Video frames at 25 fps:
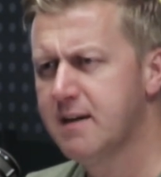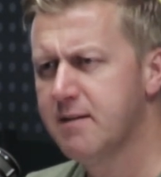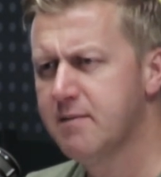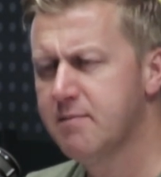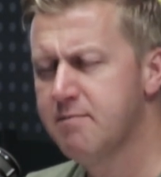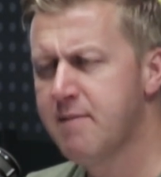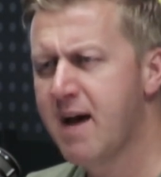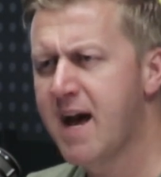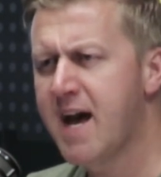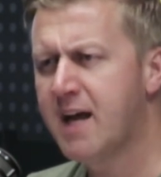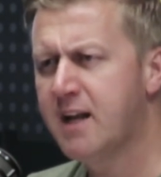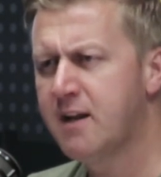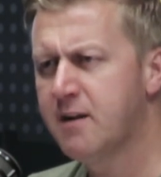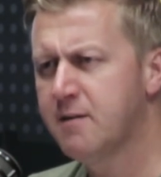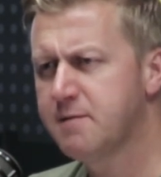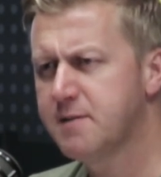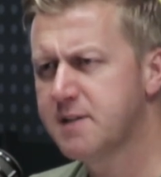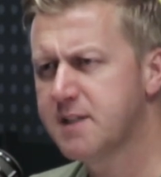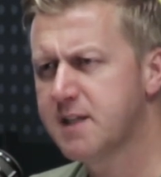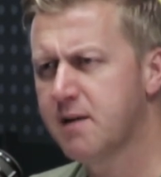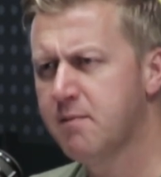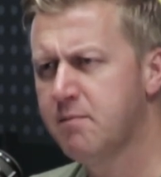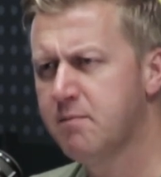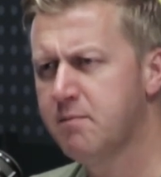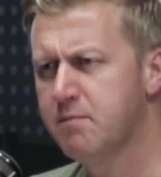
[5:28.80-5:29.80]
man of
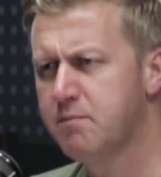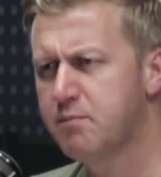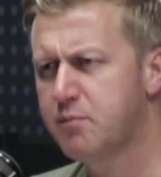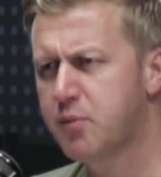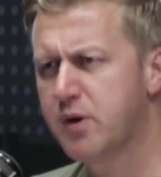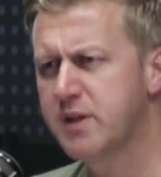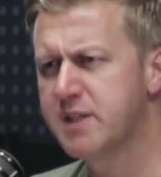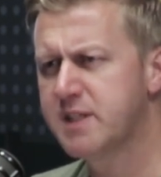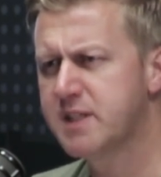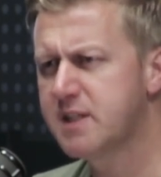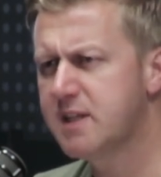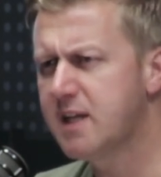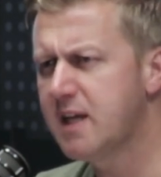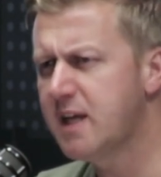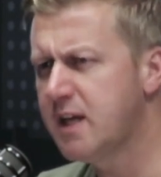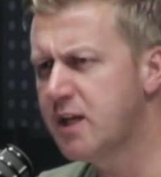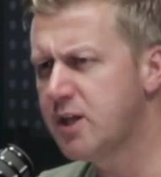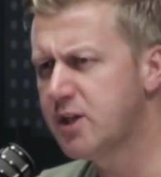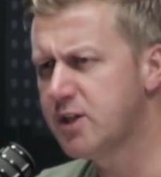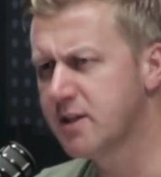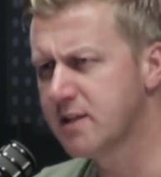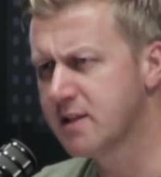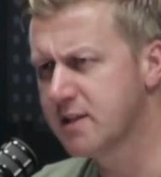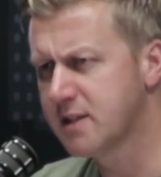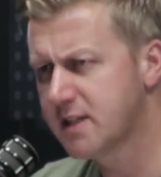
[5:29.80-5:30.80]
some
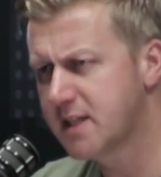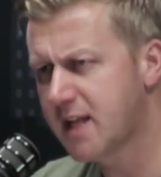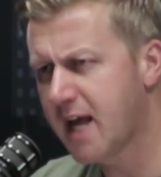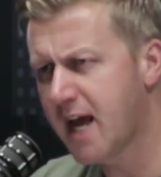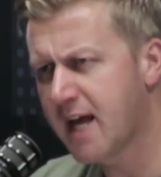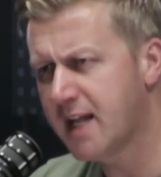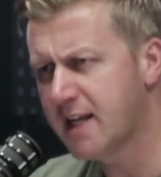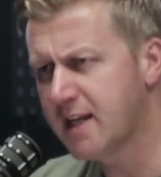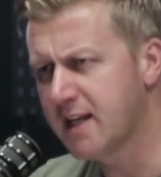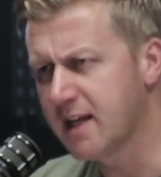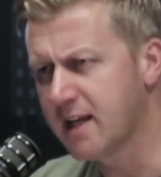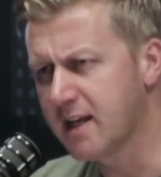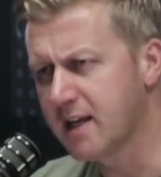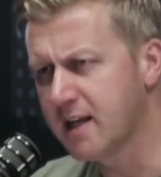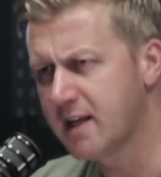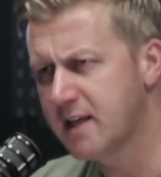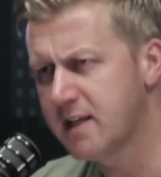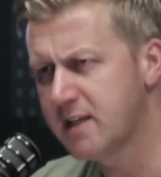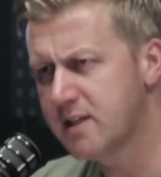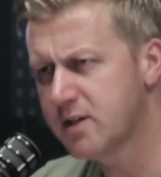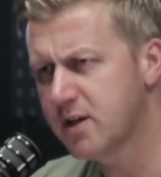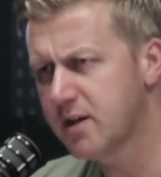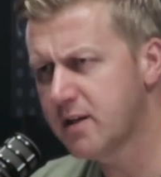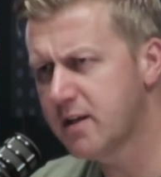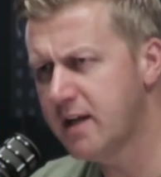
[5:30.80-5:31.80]
prestige and standing, and he
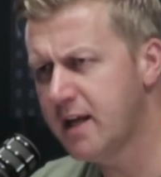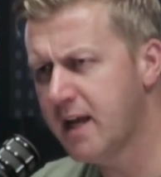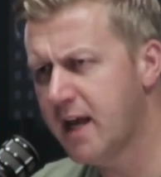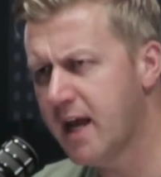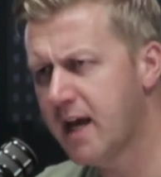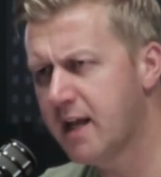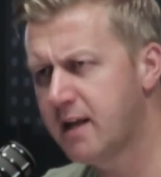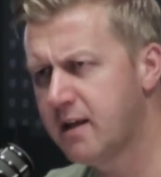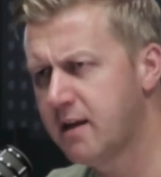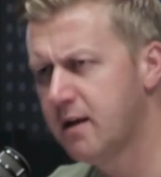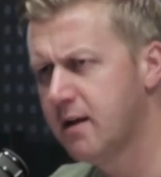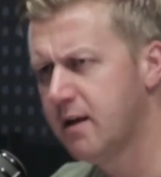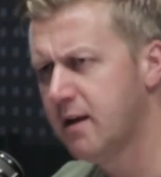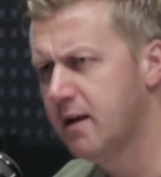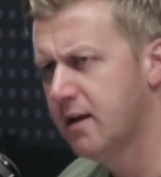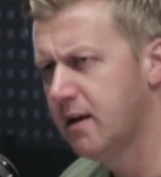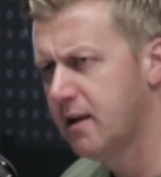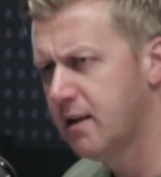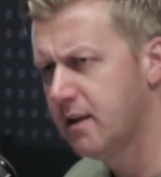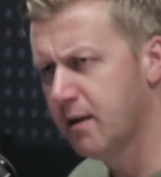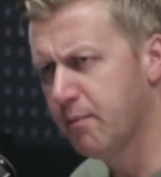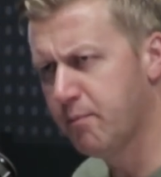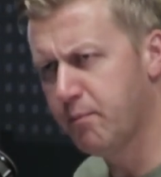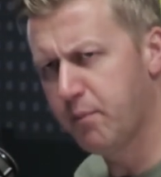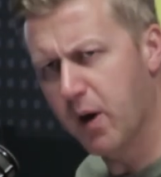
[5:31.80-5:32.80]
certainly had
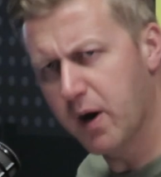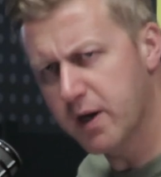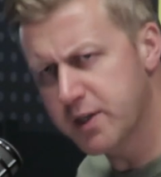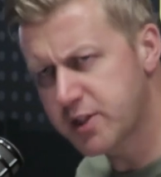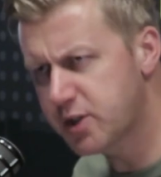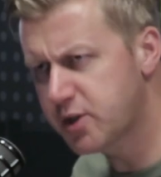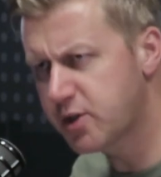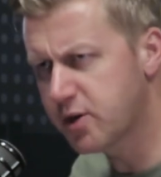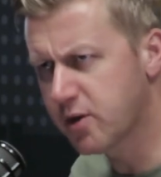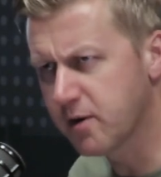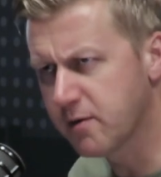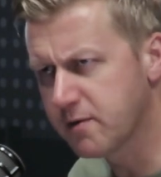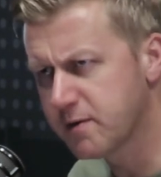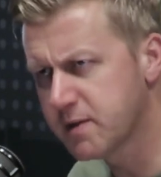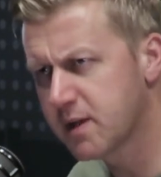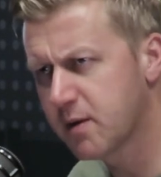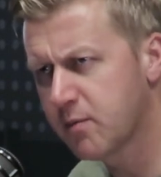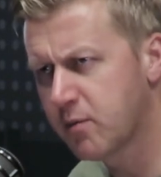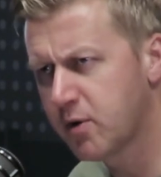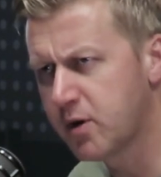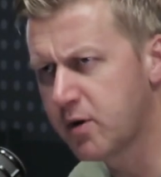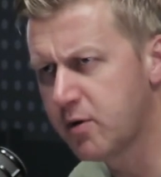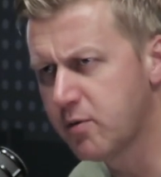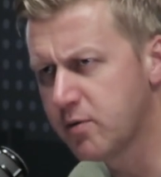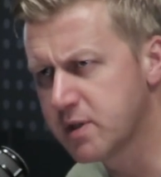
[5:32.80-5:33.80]
the posture of
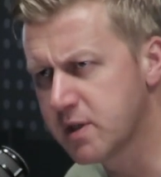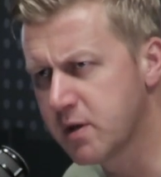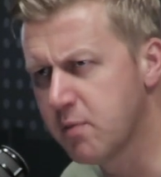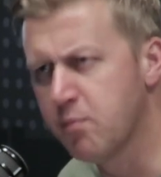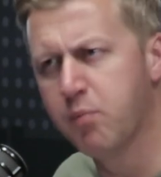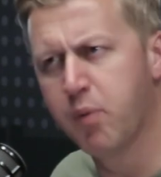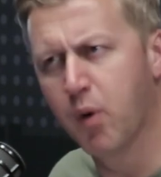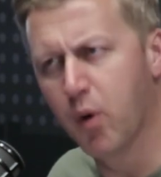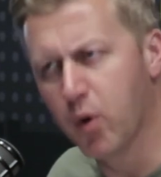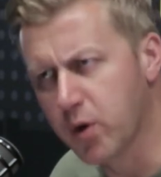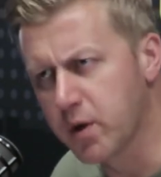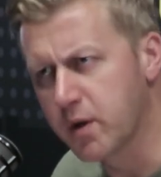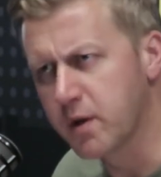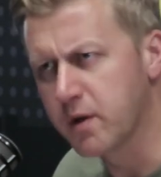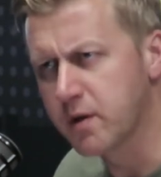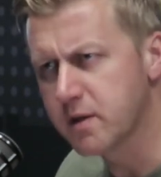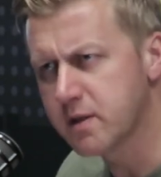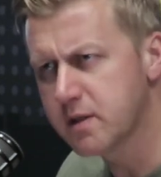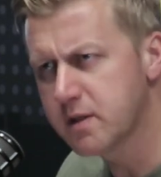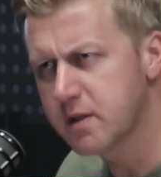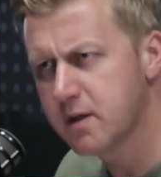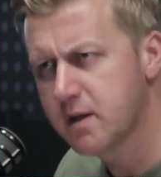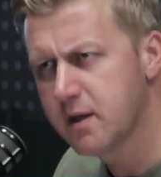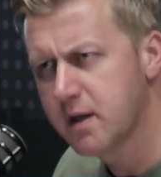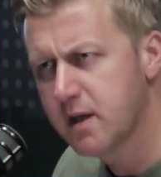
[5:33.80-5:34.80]
someone who was
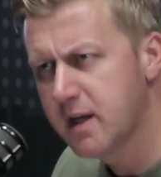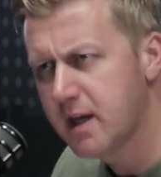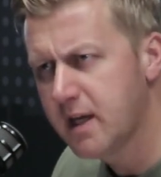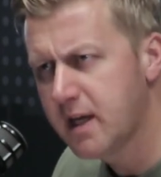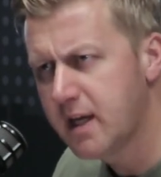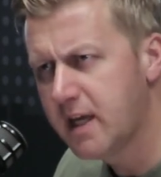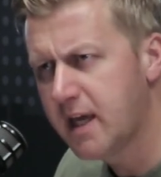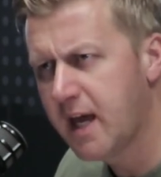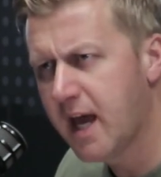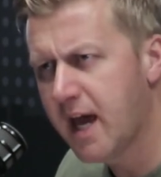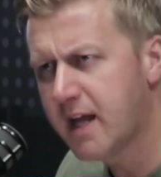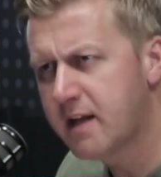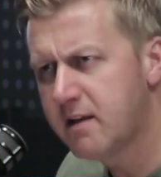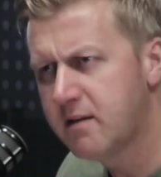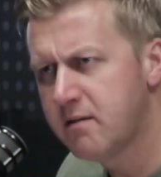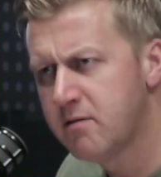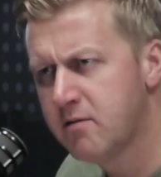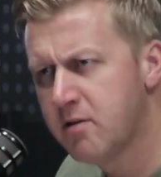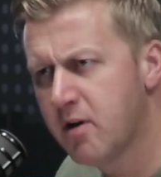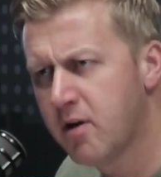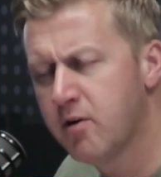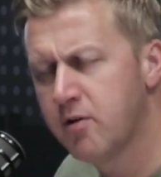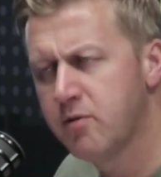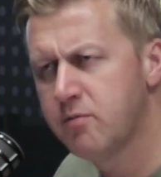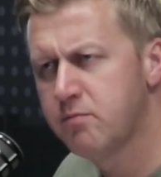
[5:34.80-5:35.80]
important. Yeah, he had
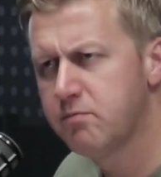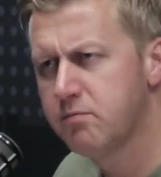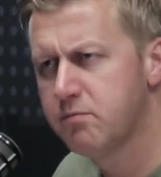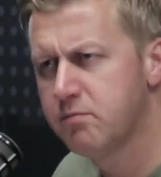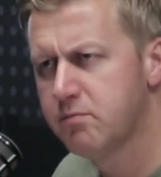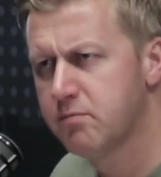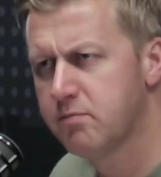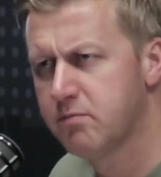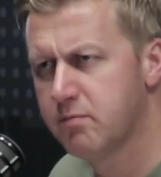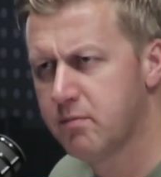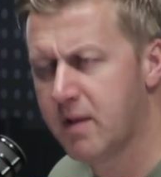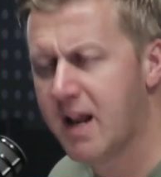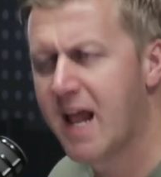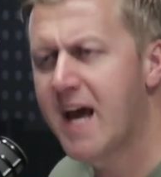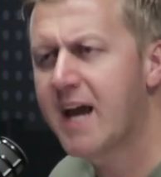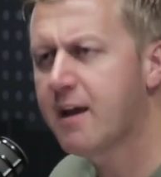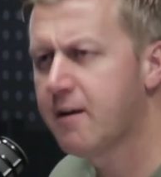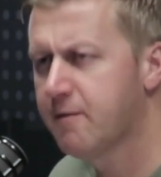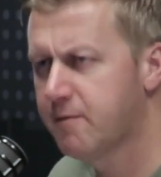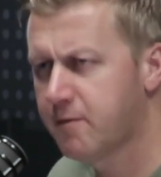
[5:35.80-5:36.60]
no lack